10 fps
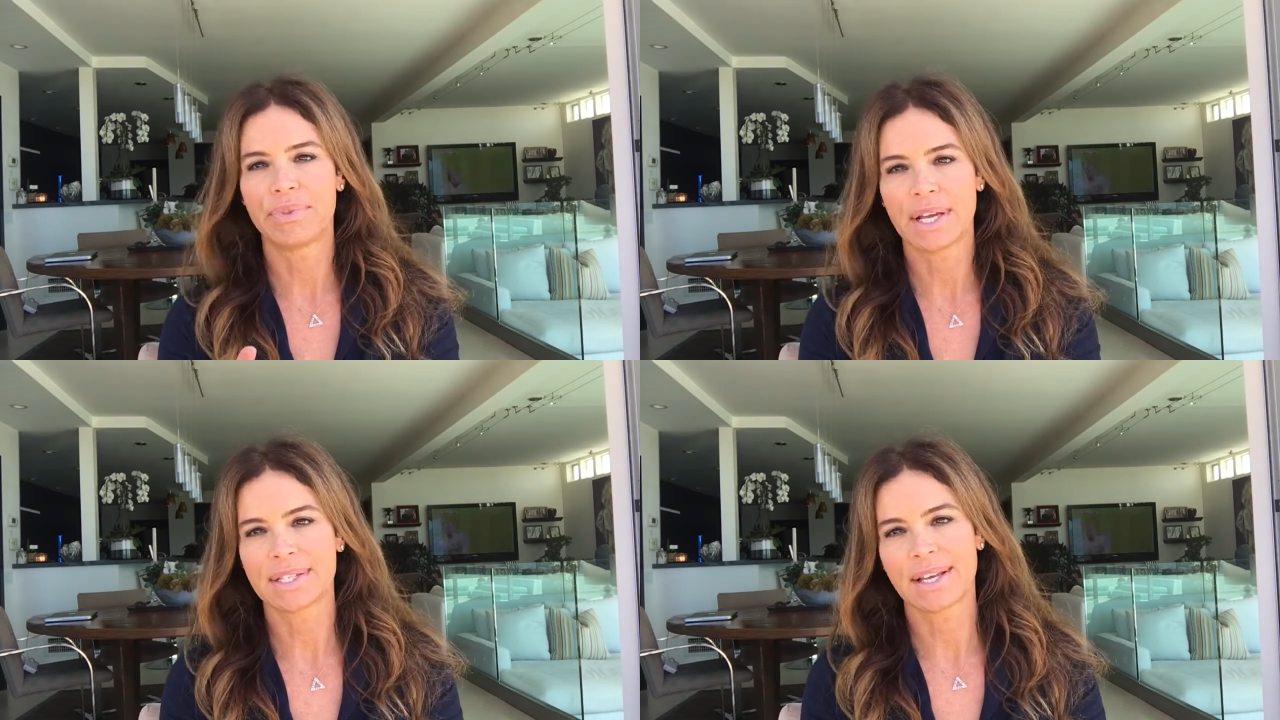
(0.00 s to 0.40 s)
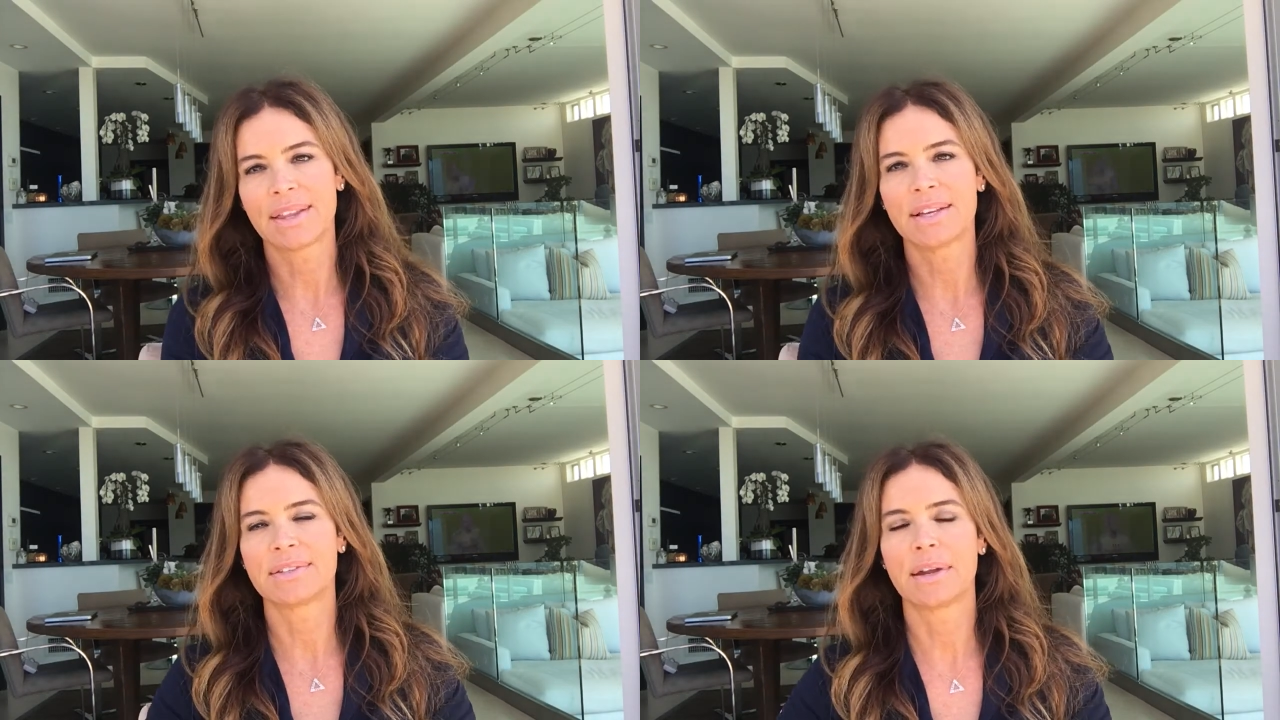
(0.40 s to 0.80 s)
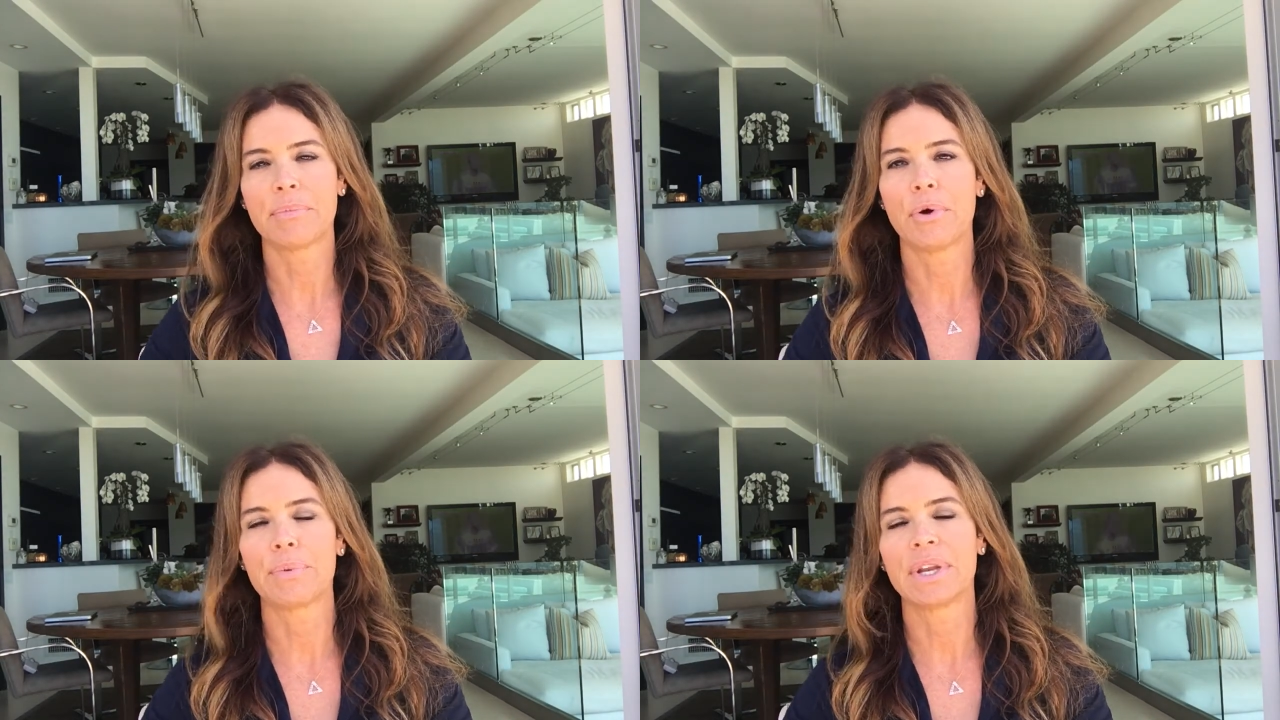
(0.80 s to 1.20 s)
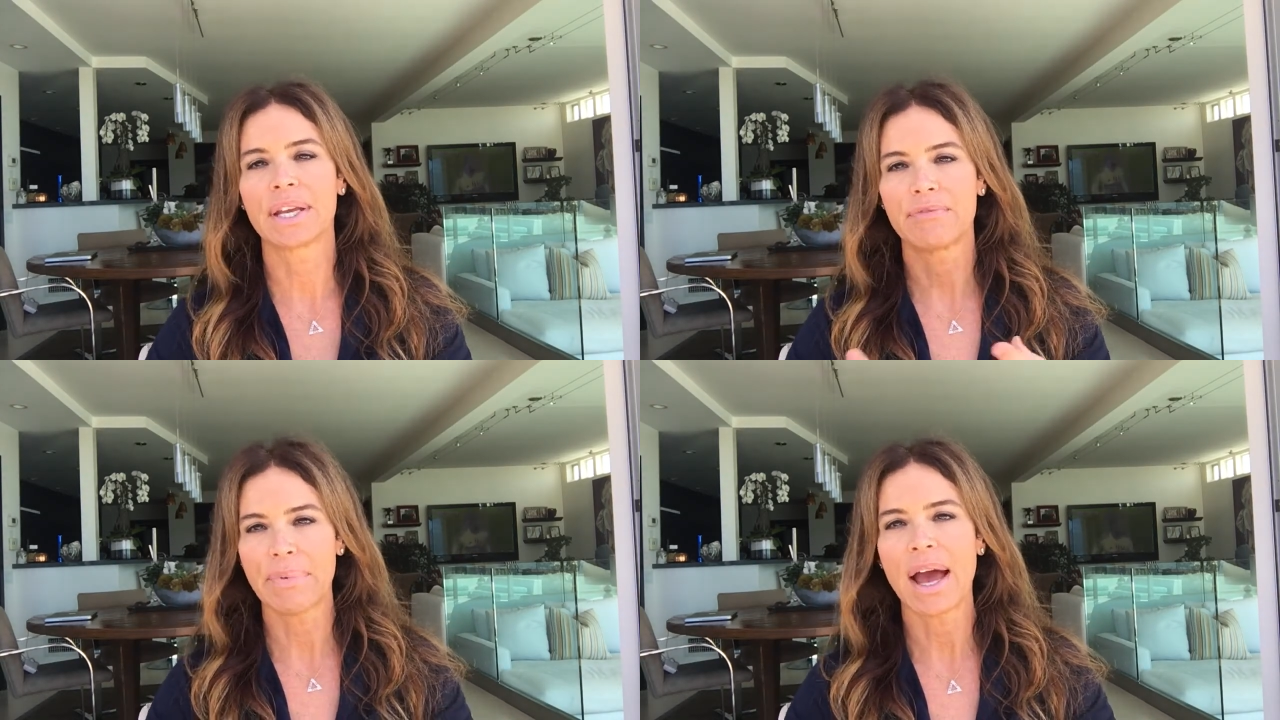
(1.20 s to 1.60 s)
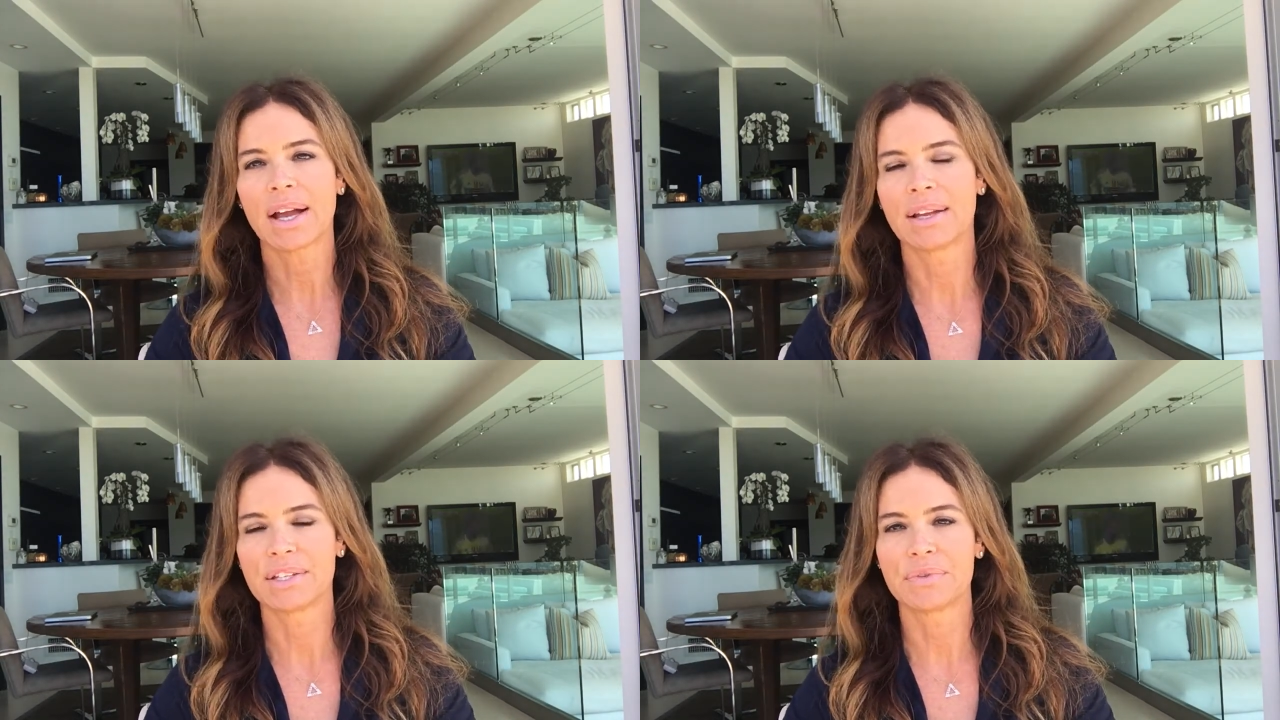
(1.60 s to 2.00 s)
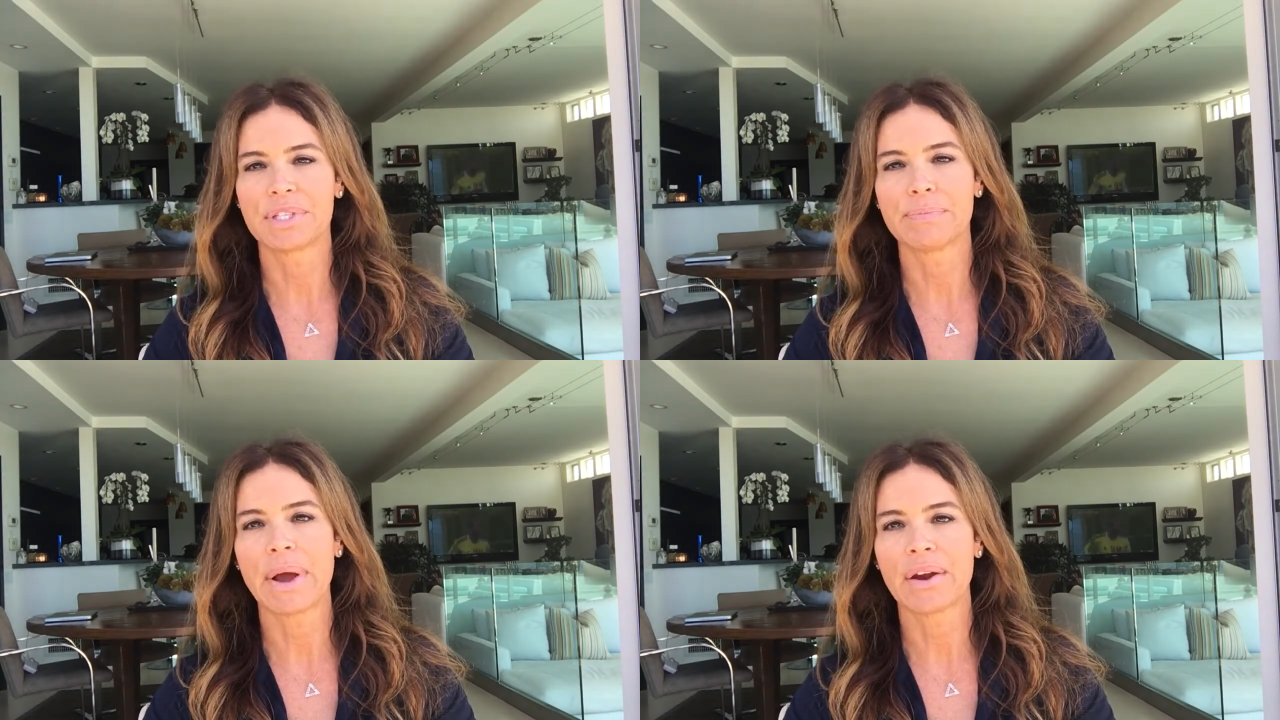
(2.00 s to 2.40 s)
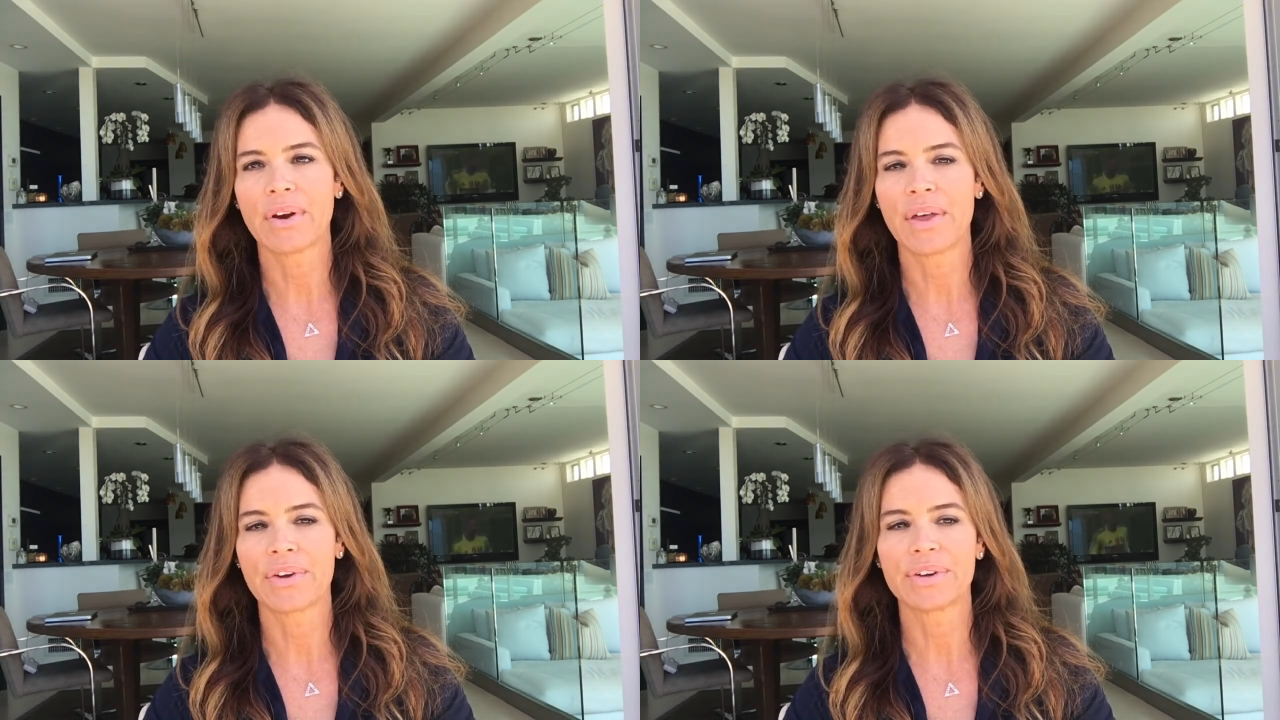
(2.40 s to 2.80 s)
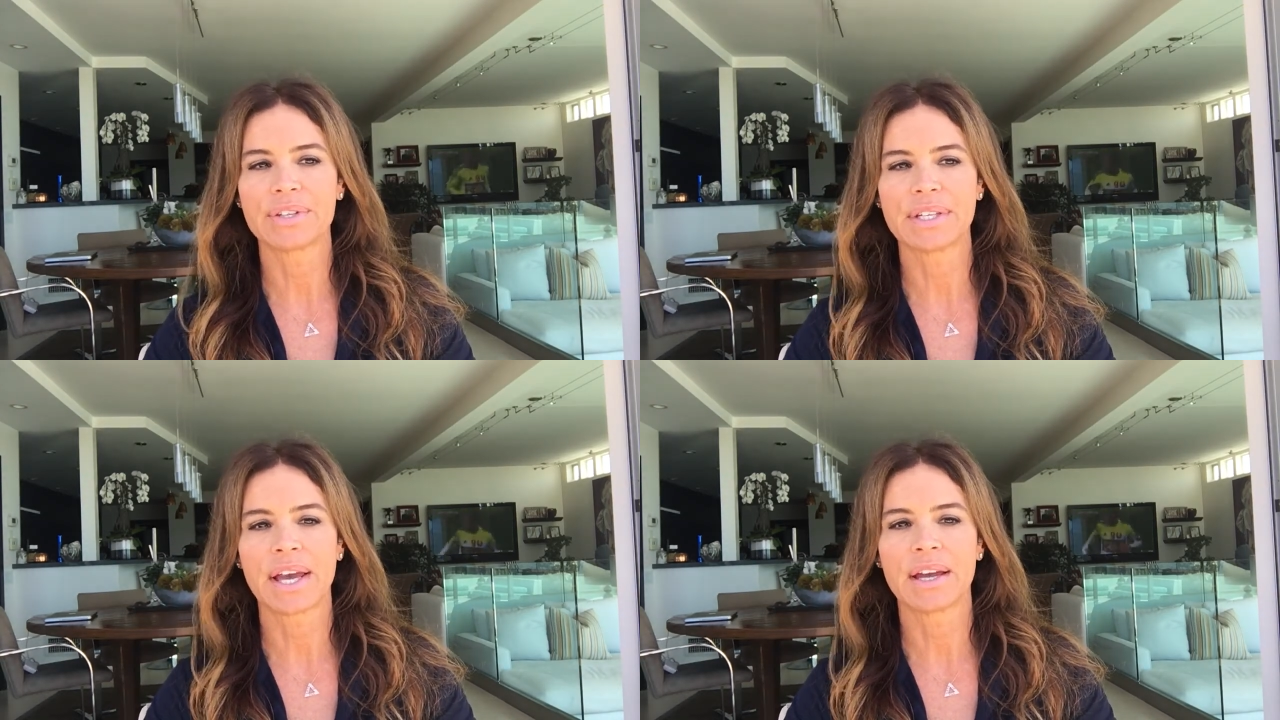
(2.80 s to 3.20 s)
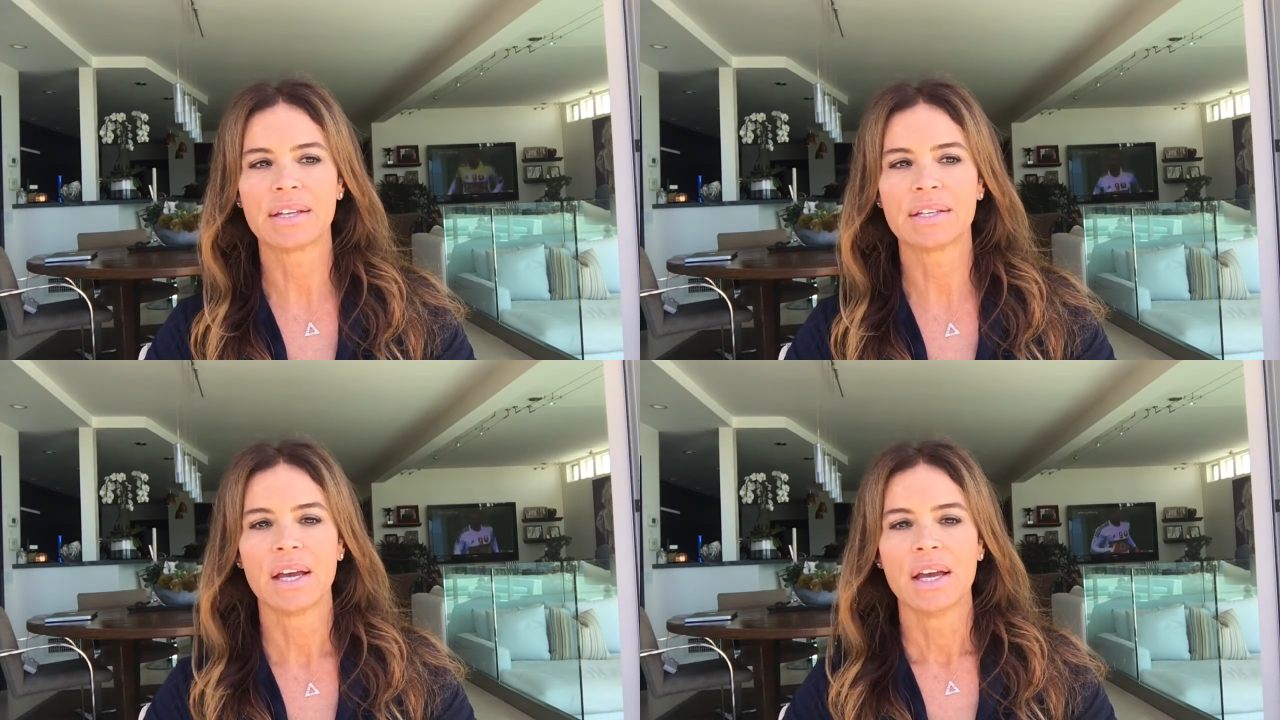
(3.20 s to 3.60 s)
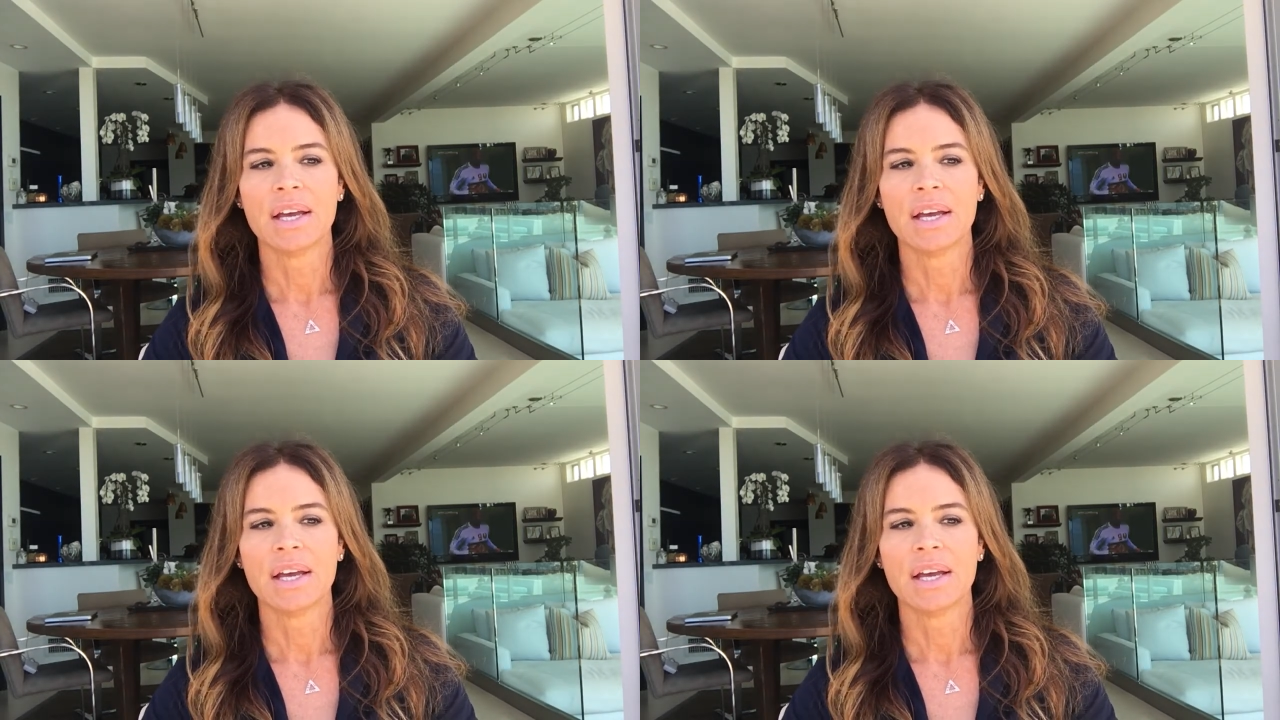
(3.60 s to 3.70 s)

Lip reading: things like this, and I'm hoping to give back and to inspire others and